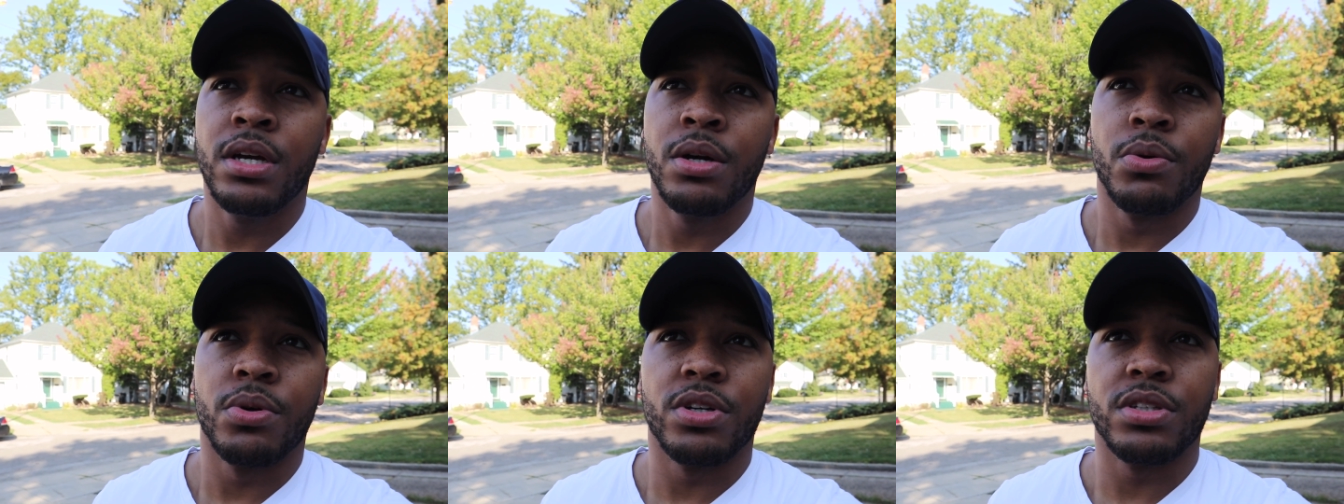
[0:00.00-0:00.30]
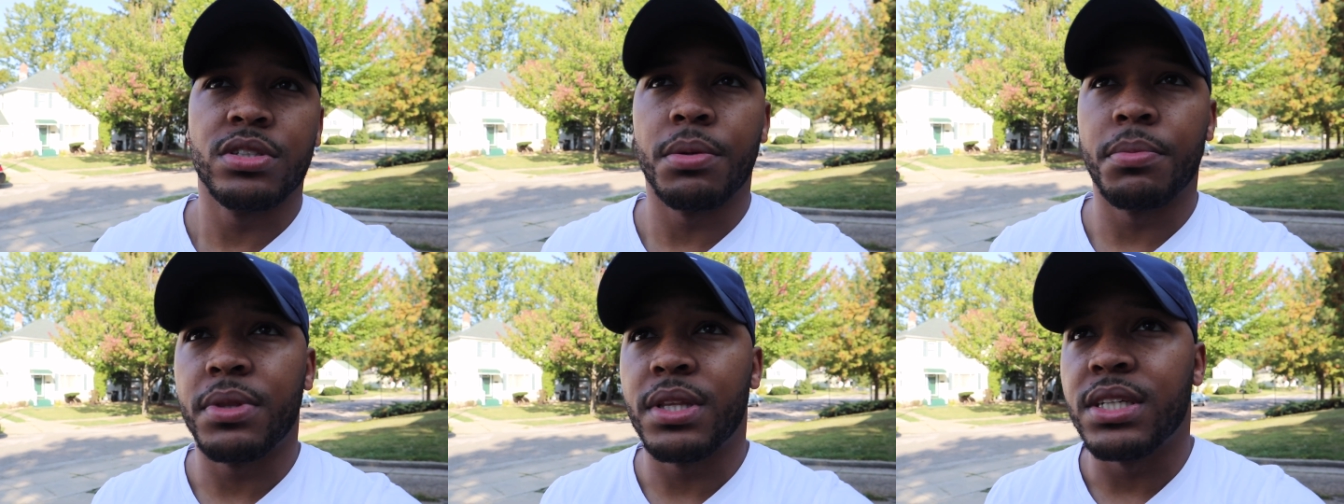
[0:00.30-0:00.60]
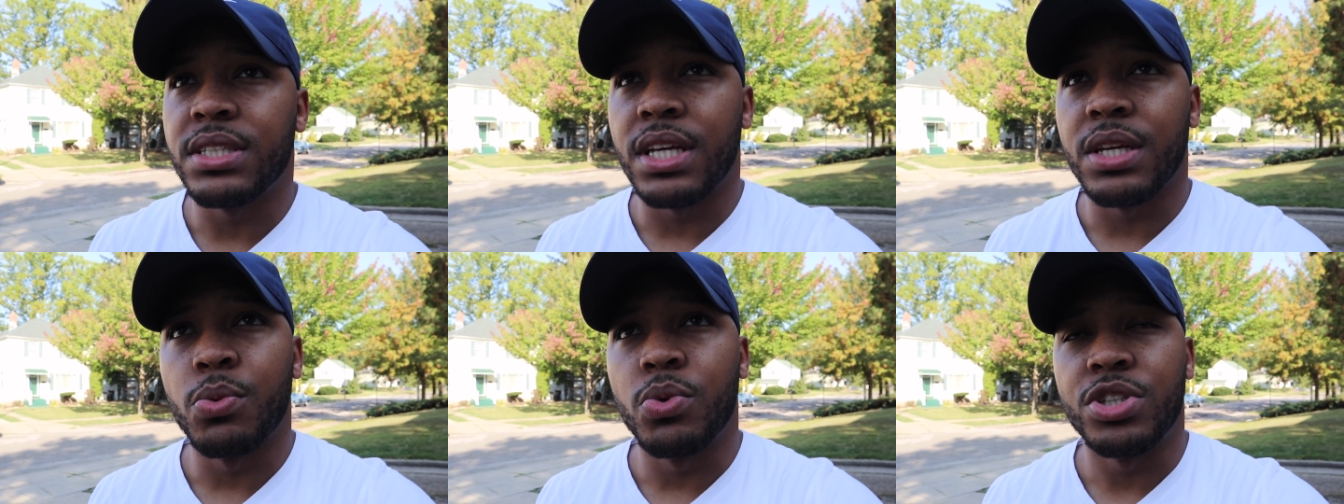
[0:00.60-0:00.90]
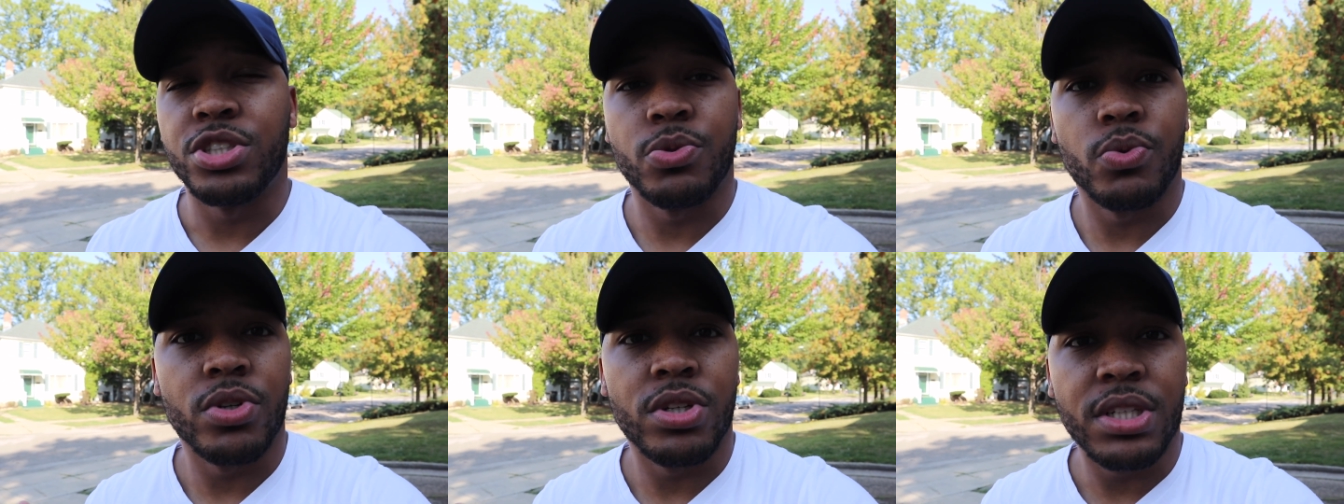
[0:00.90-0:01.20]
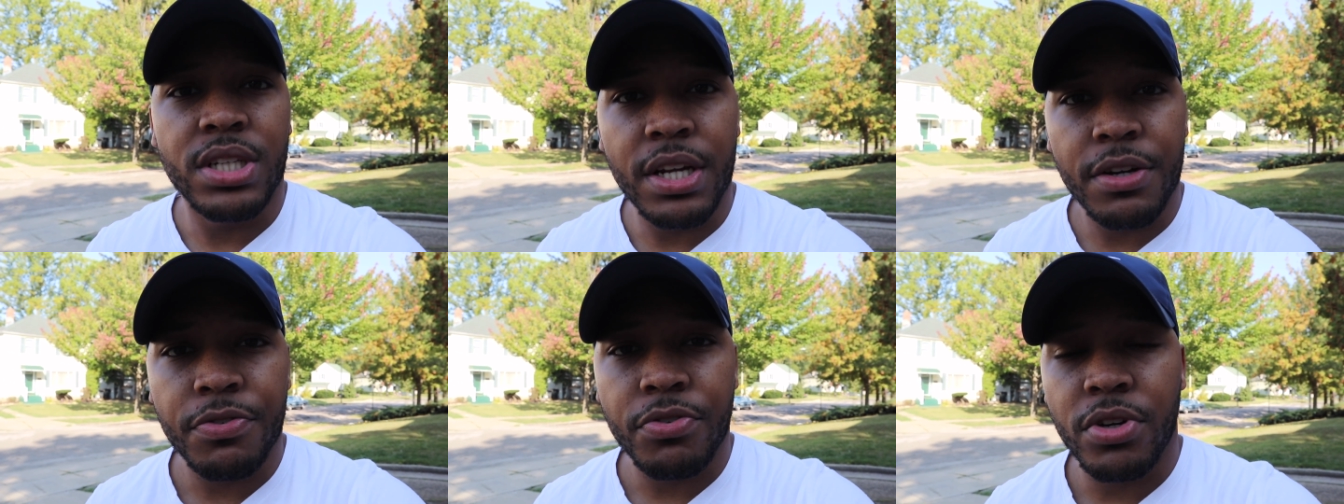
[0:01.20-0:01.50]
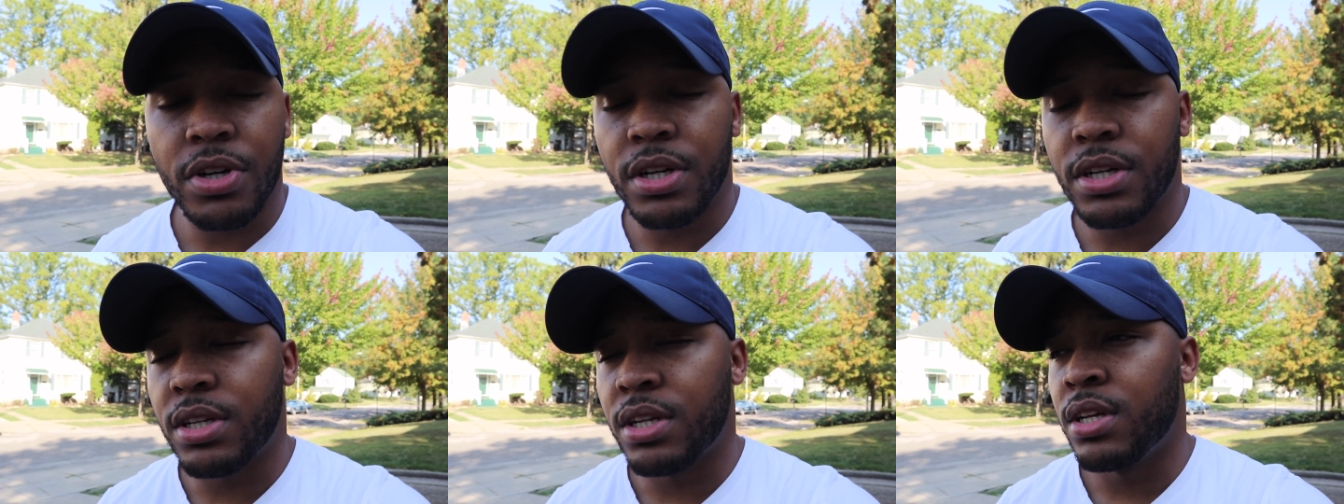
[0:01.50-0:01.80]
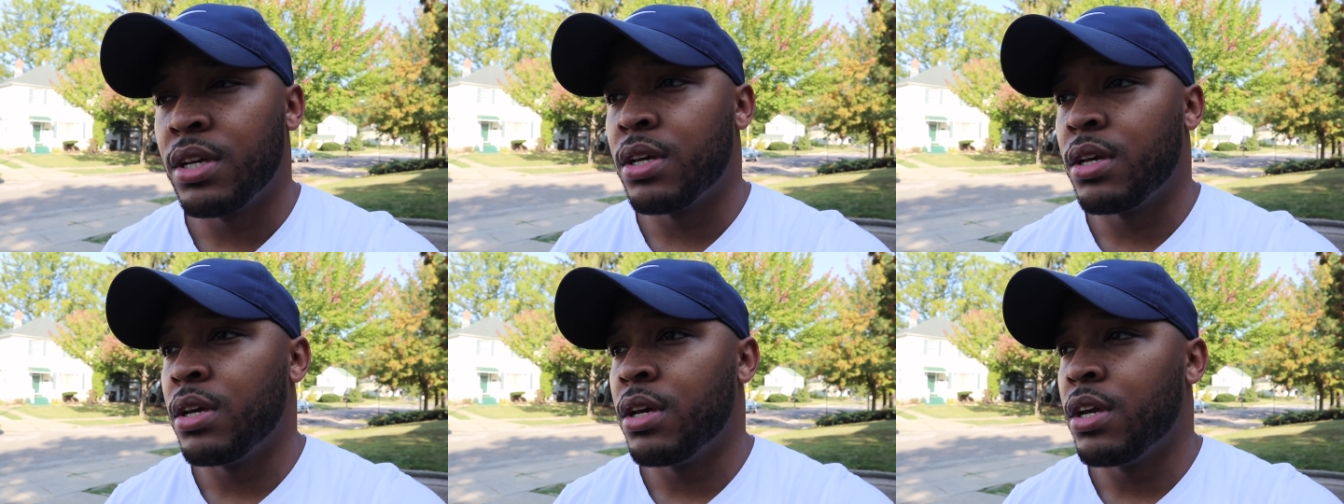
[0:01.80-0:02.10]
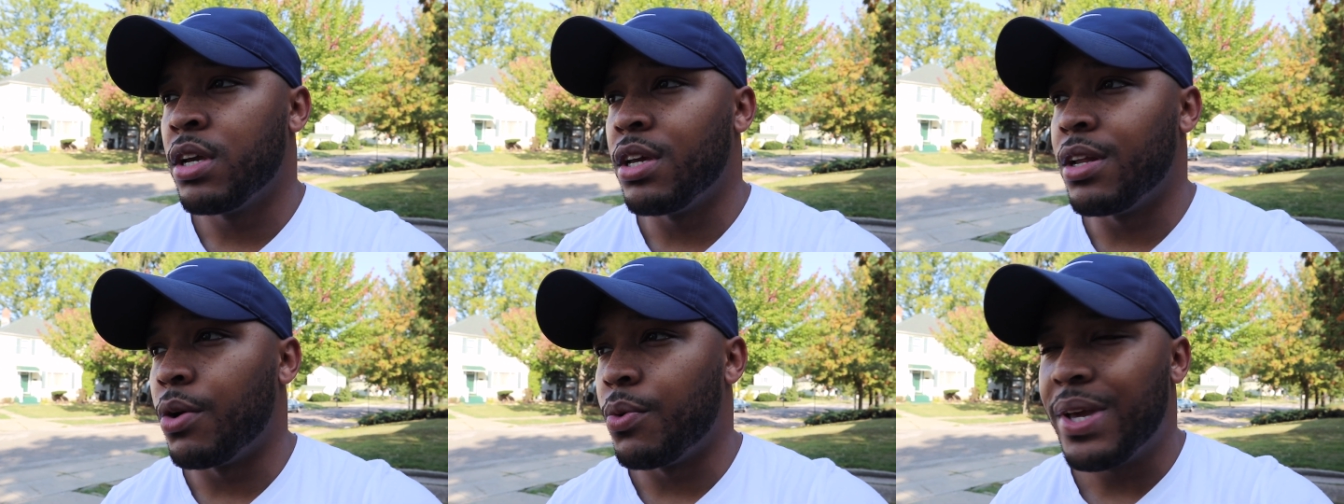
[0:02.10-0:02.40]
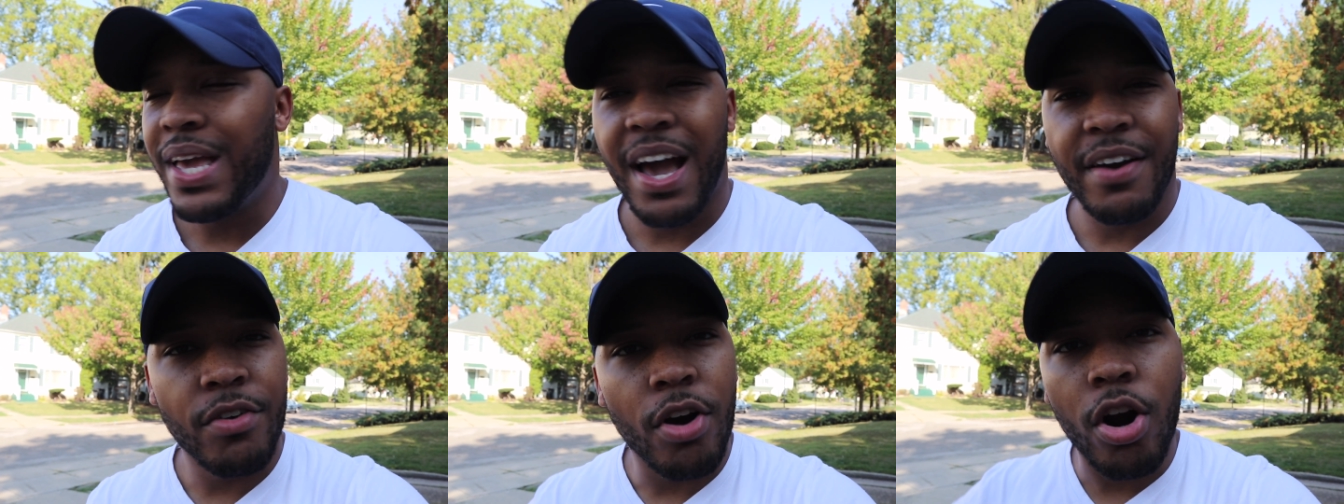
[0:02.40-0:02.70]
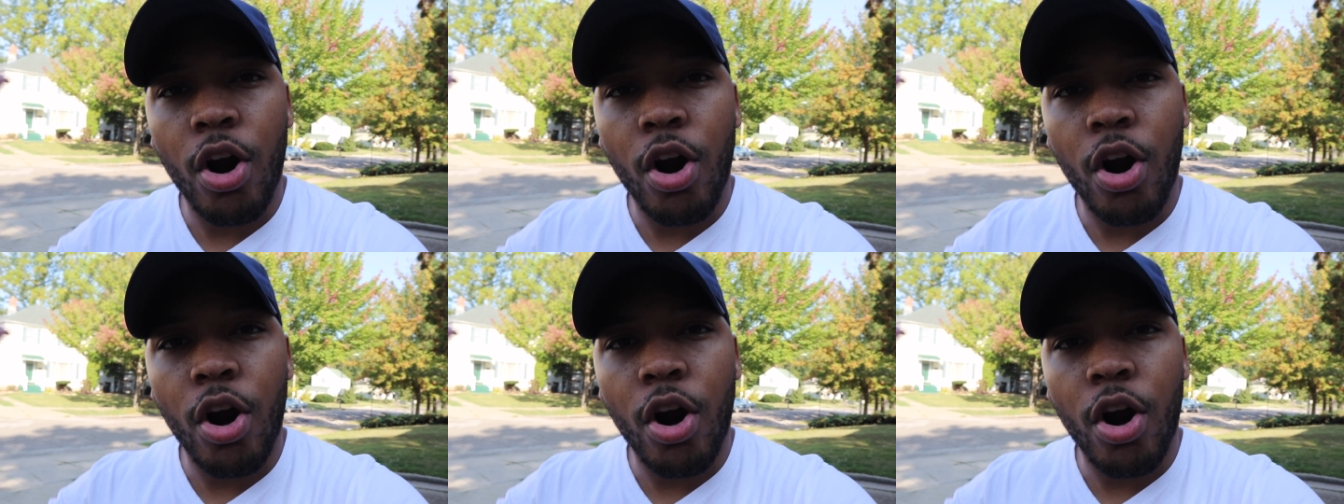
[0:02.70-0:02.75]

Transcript: What are some things they wish were different? You know, we have